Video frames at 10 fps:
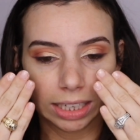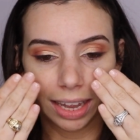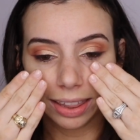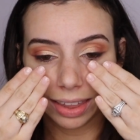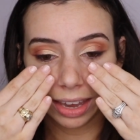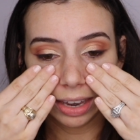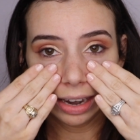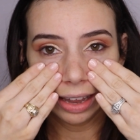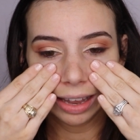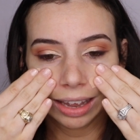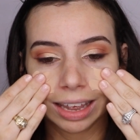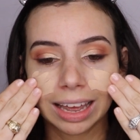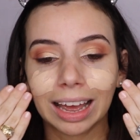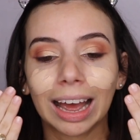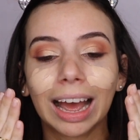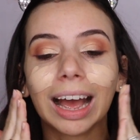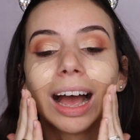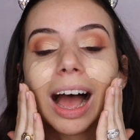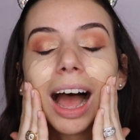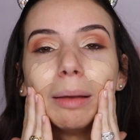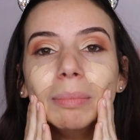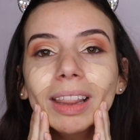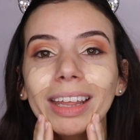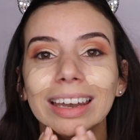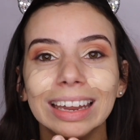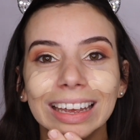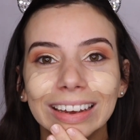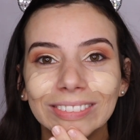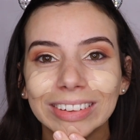And then I'm blending it